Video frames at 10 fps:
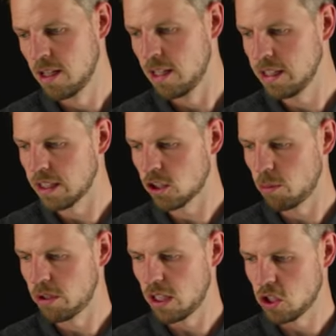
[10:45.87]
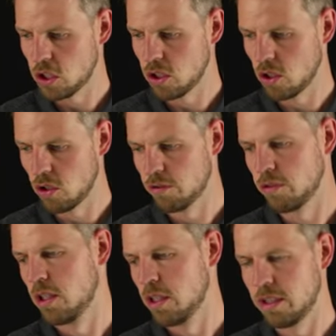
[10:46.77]
linear combination of
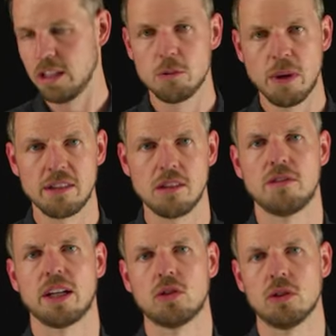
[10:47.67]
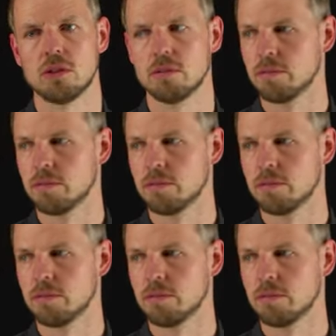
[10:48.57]
these basis vectors.